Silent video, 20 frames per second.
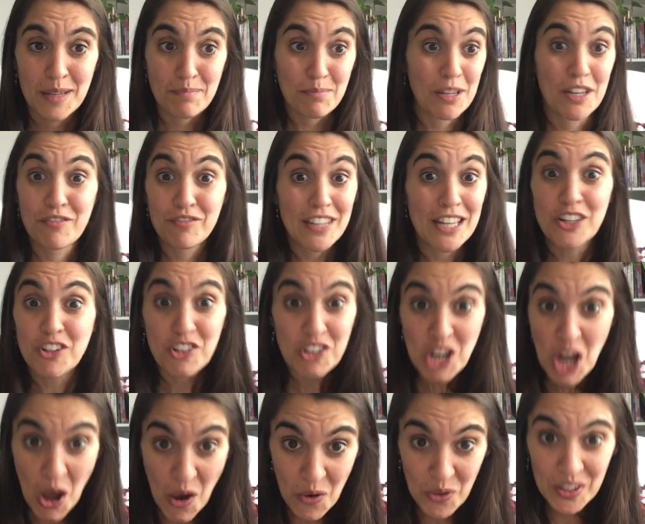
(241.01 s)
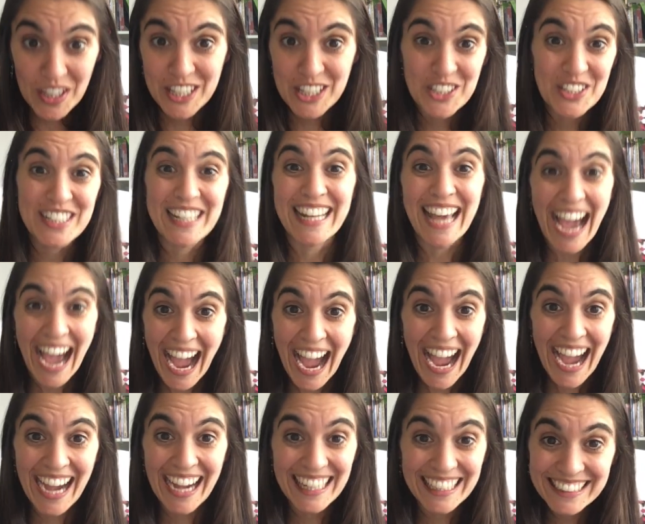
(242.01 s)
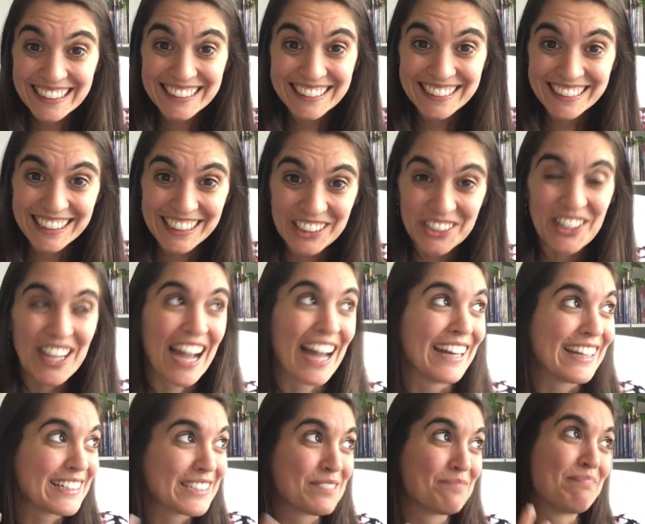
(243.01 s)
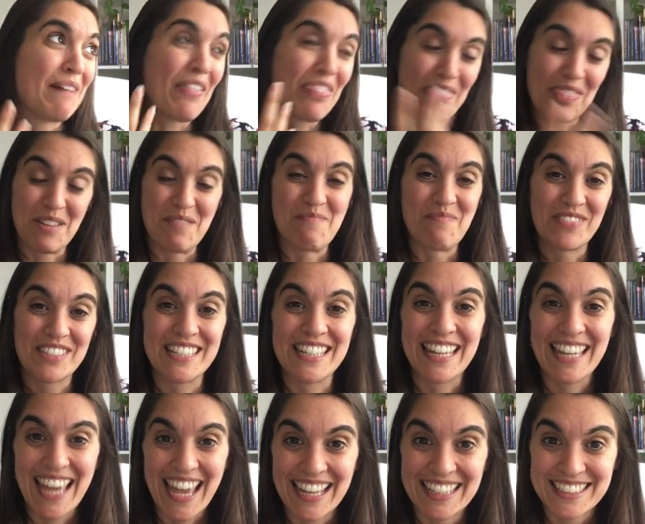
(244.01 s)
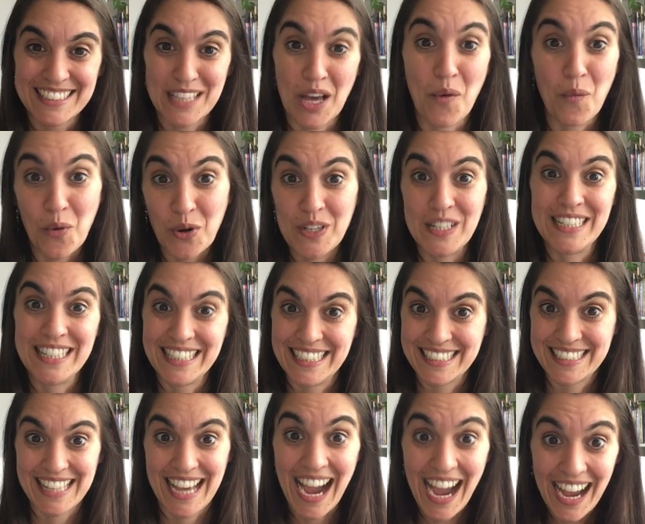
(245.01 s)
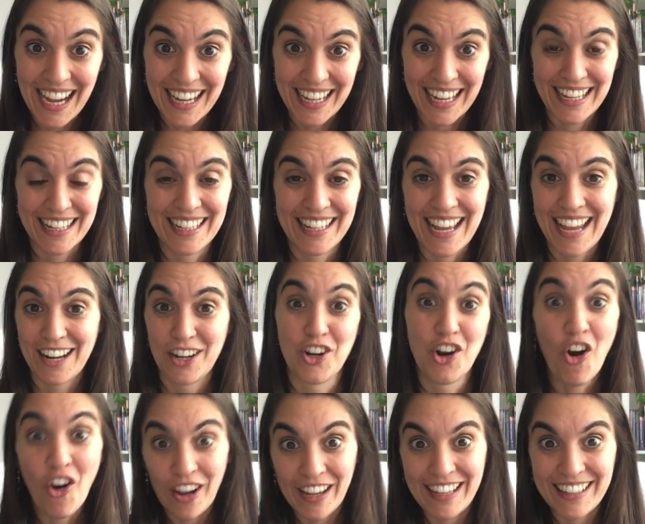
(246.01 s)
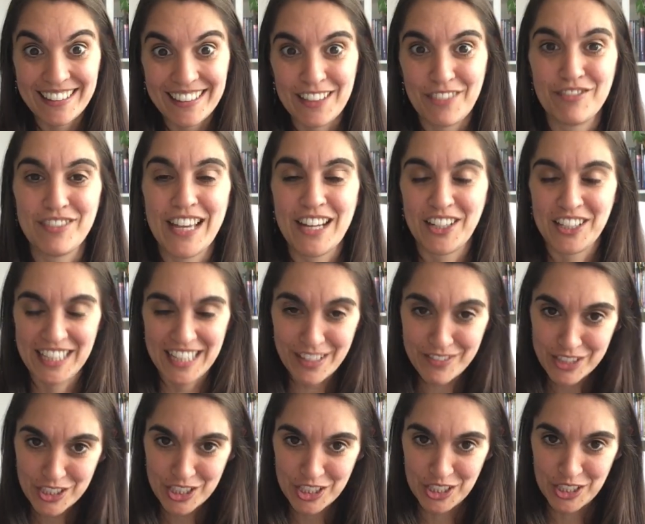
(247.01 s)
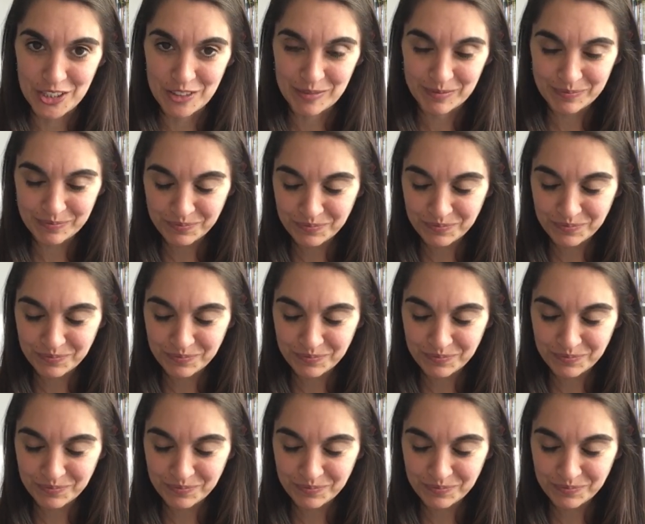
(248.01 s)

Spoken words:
But if they don't know that you need a hug, you can't expect them to guess that what you need is a hug and get annoyed if they don't give it to you.